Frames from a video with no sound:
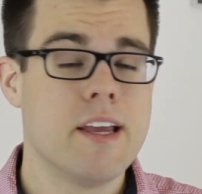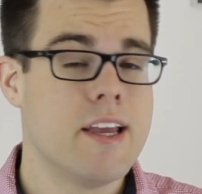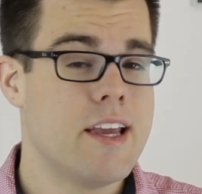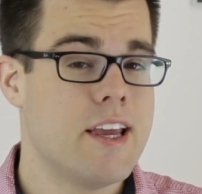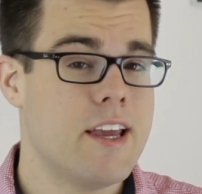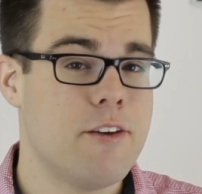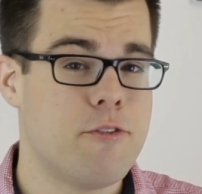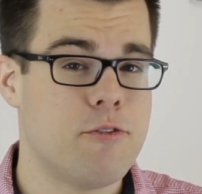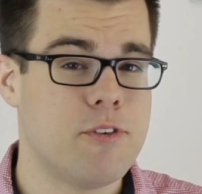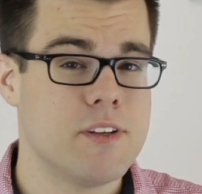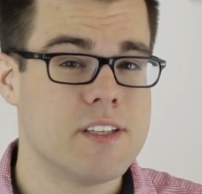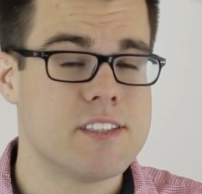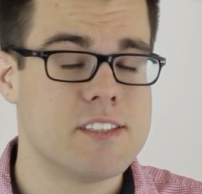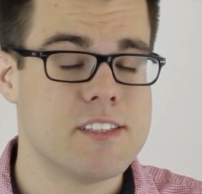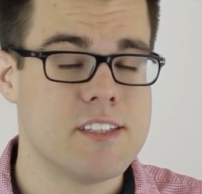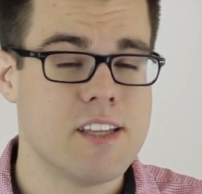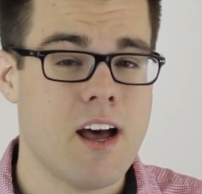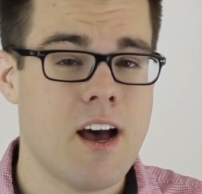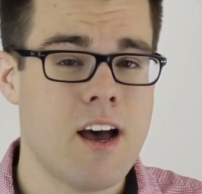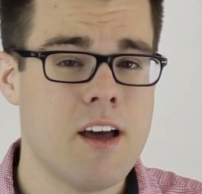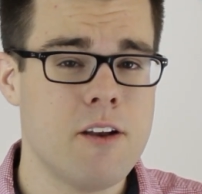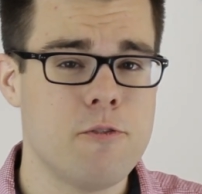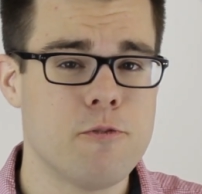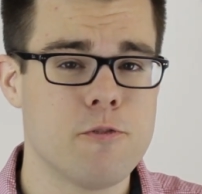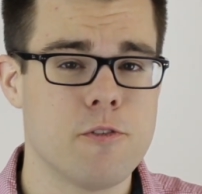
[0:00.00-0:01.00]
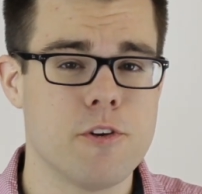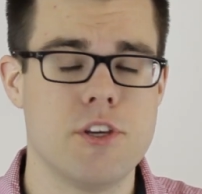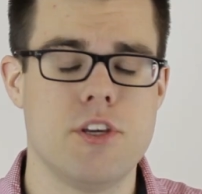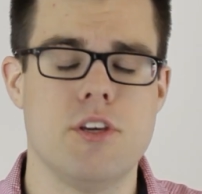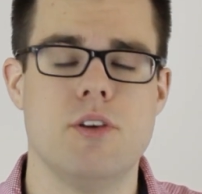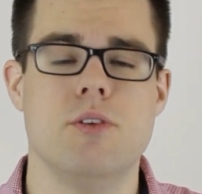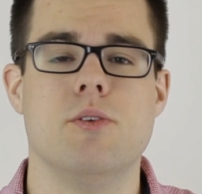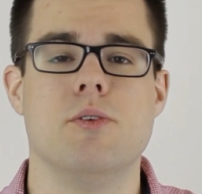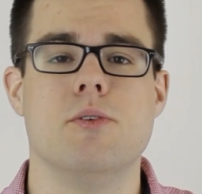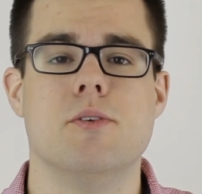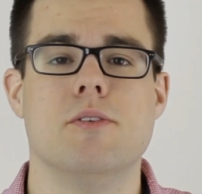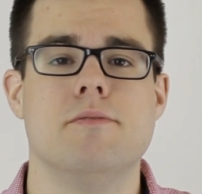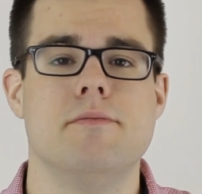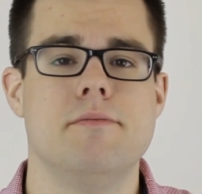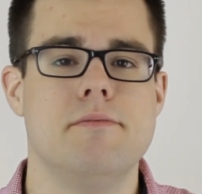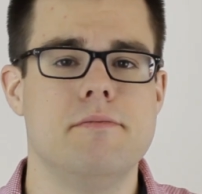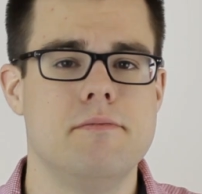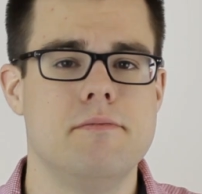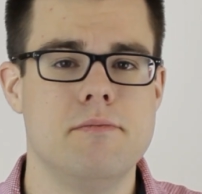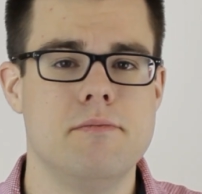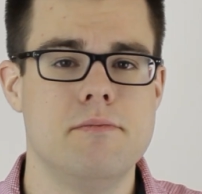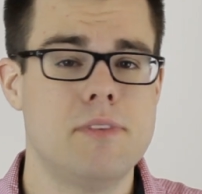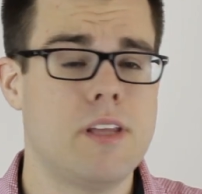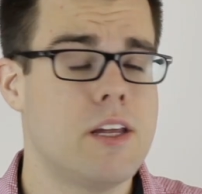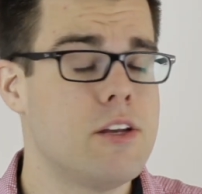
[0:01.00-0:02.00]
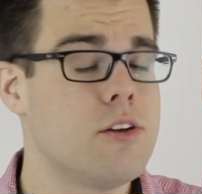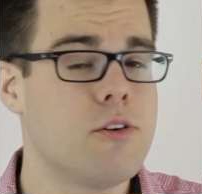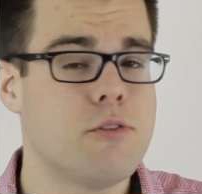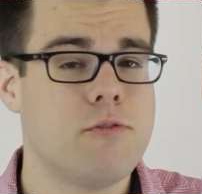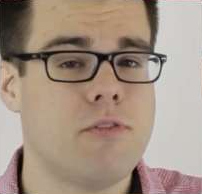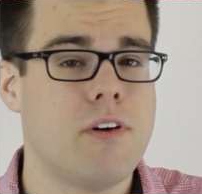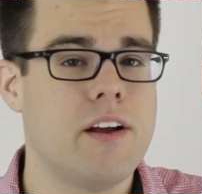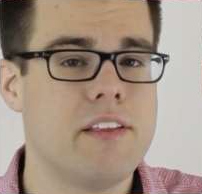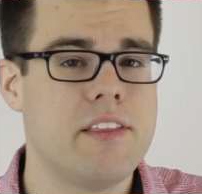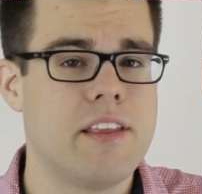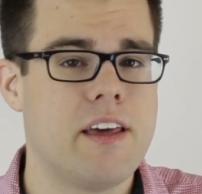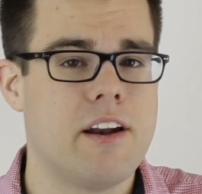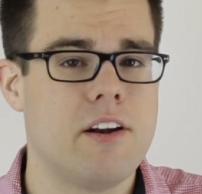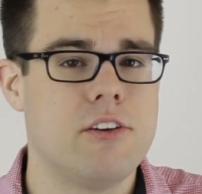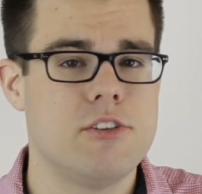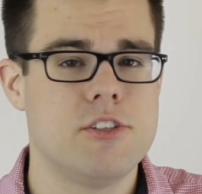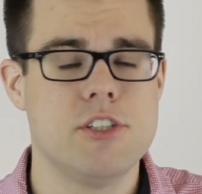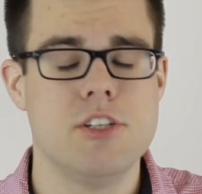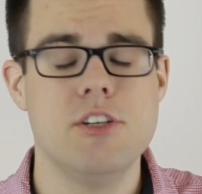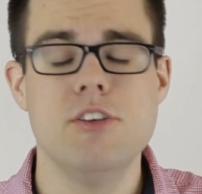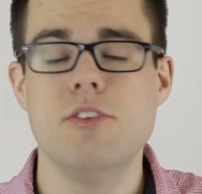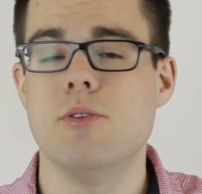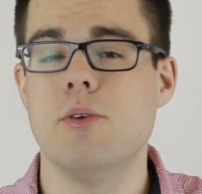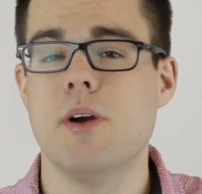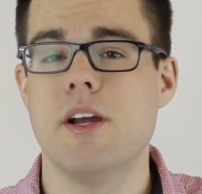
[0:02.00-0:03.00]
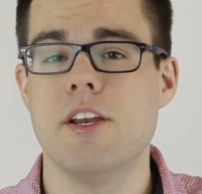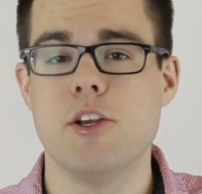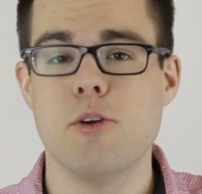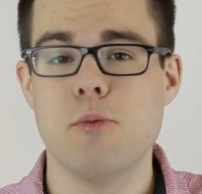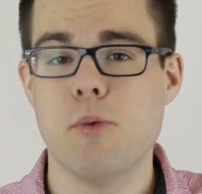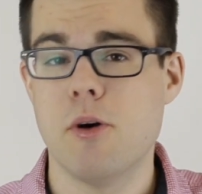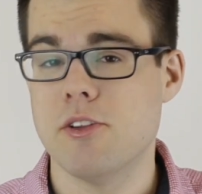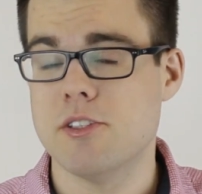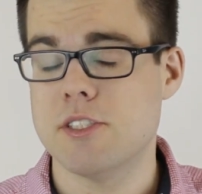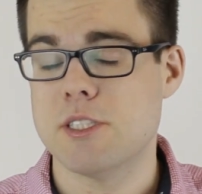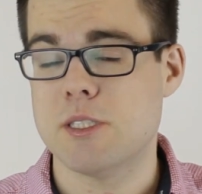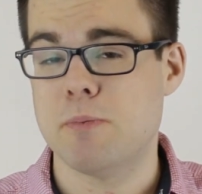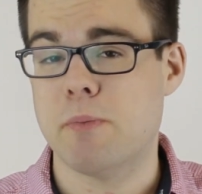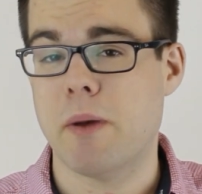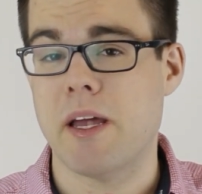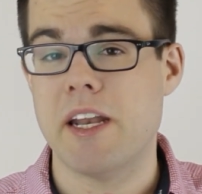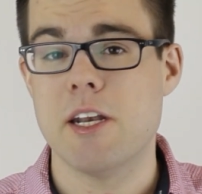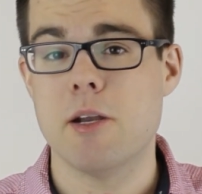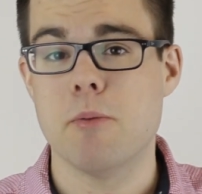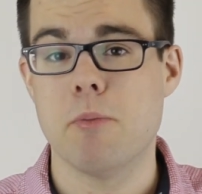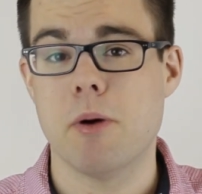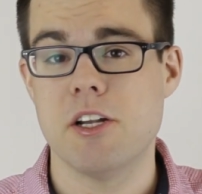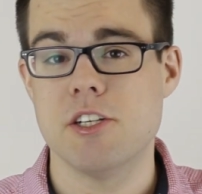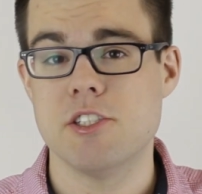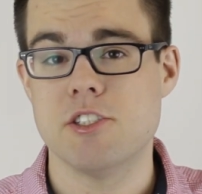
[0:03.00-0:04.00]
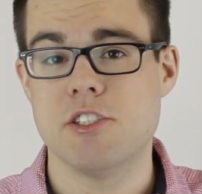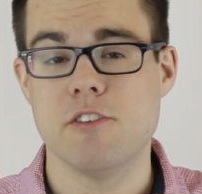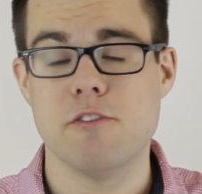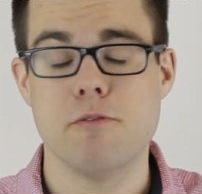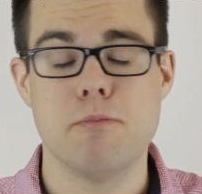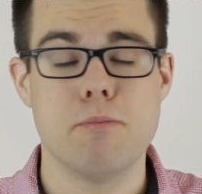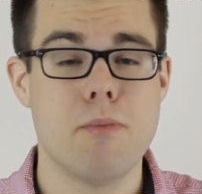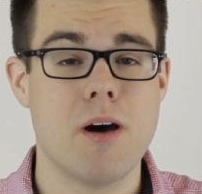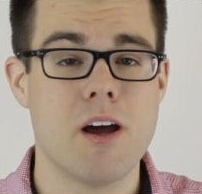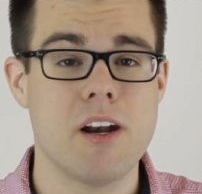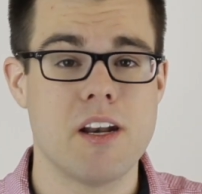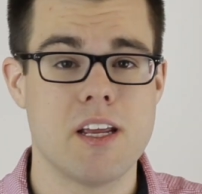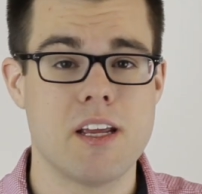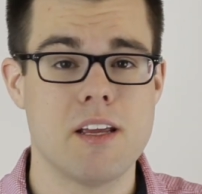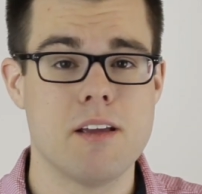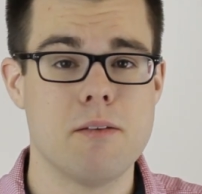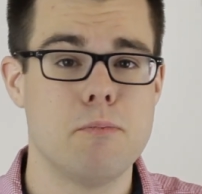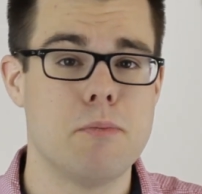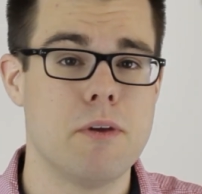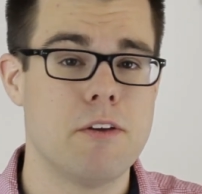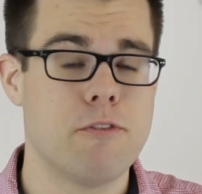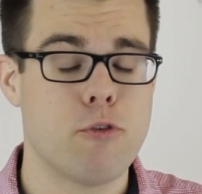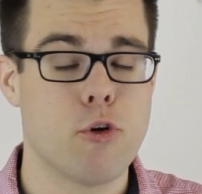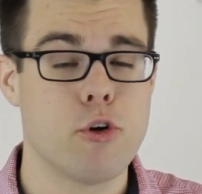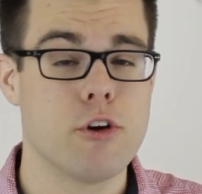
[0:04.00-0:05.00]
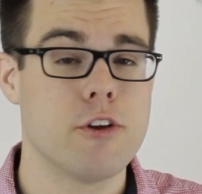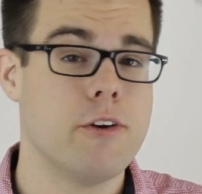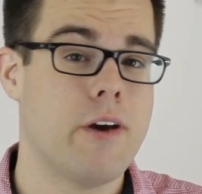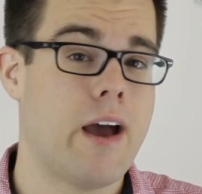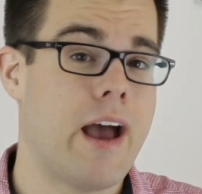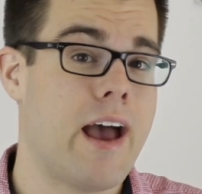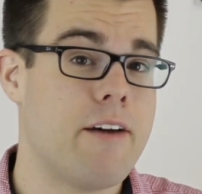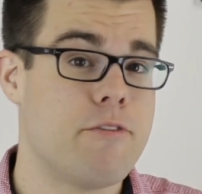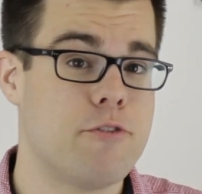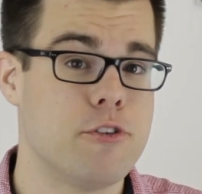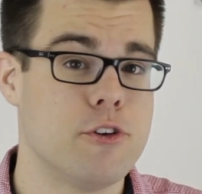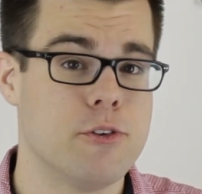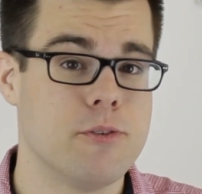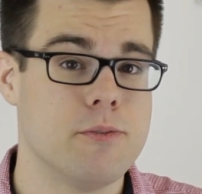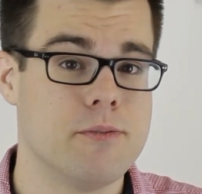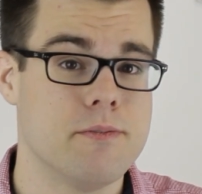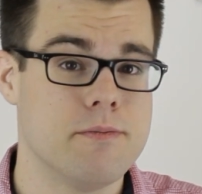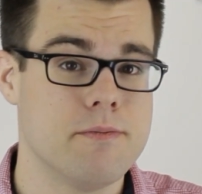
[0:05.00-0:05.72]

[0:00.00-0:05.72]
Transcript: If it's not for you, then you'll find that out too and you won't spend a bunch of money before you have to.